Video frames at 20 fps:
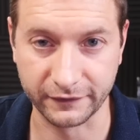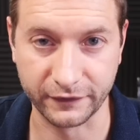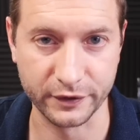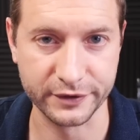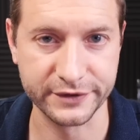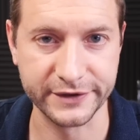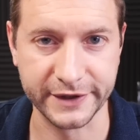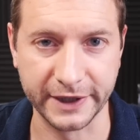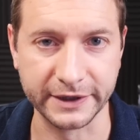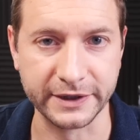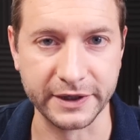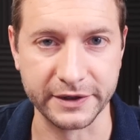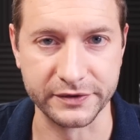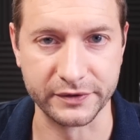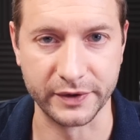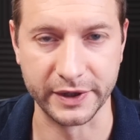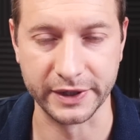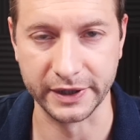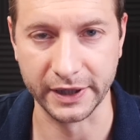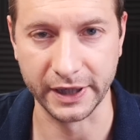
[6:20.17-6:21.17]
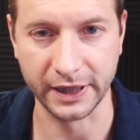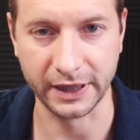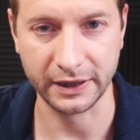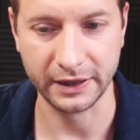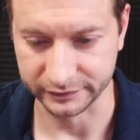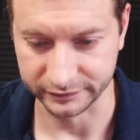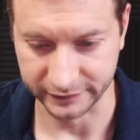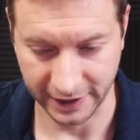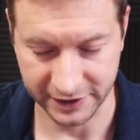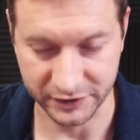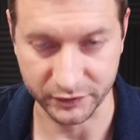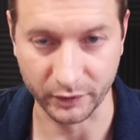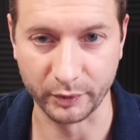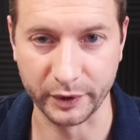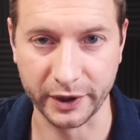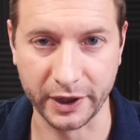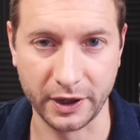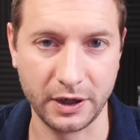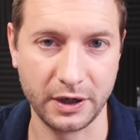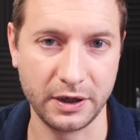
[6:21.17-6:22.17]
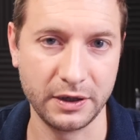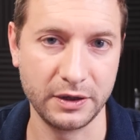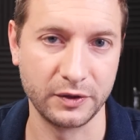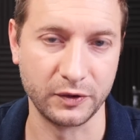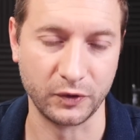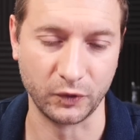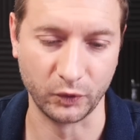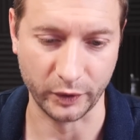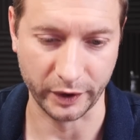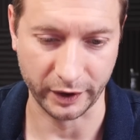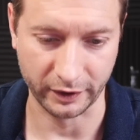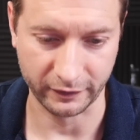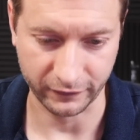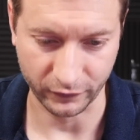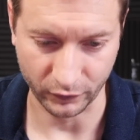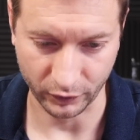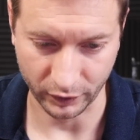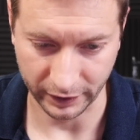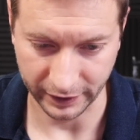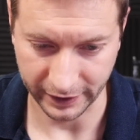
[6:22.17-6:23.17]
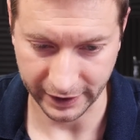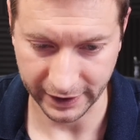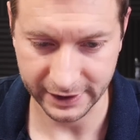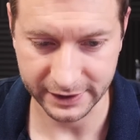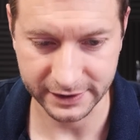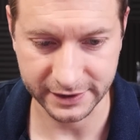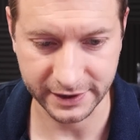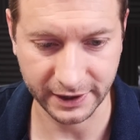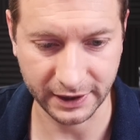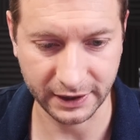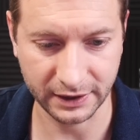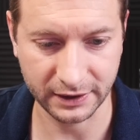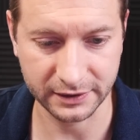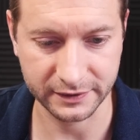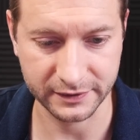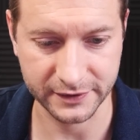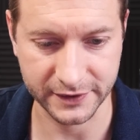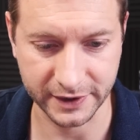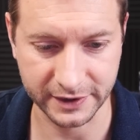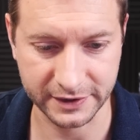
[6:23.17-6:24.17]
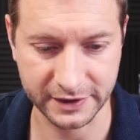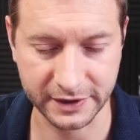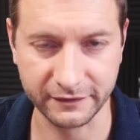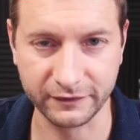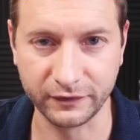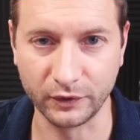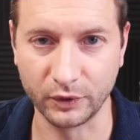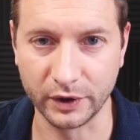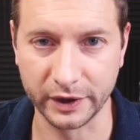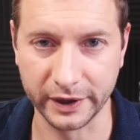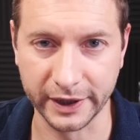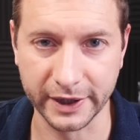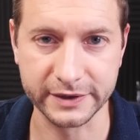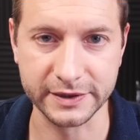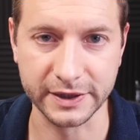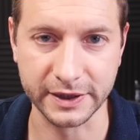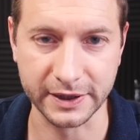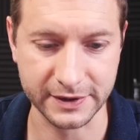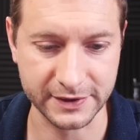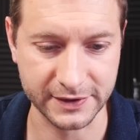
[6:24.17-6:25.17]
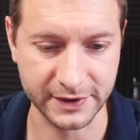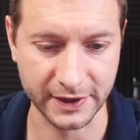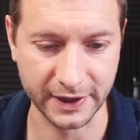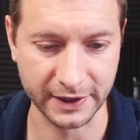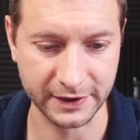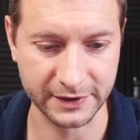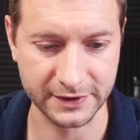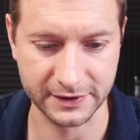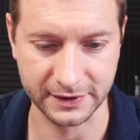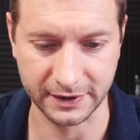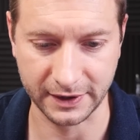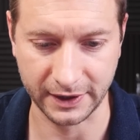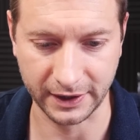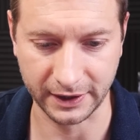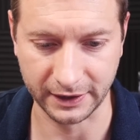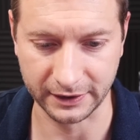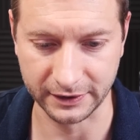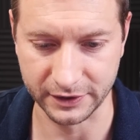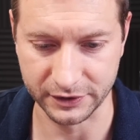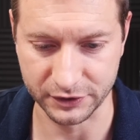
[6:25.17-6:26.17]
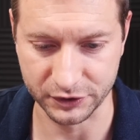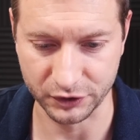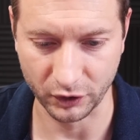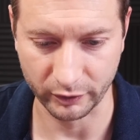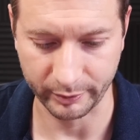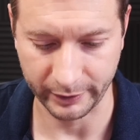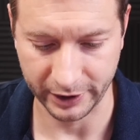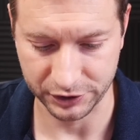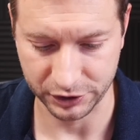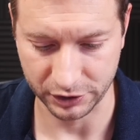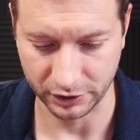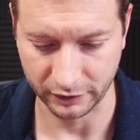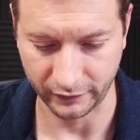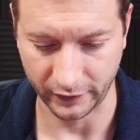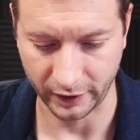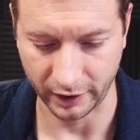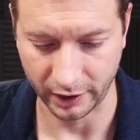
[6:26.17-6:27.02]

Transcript: first sentence right there, that's what we are. We are for Intel sixty-four and x eighty-six, and there's no mention of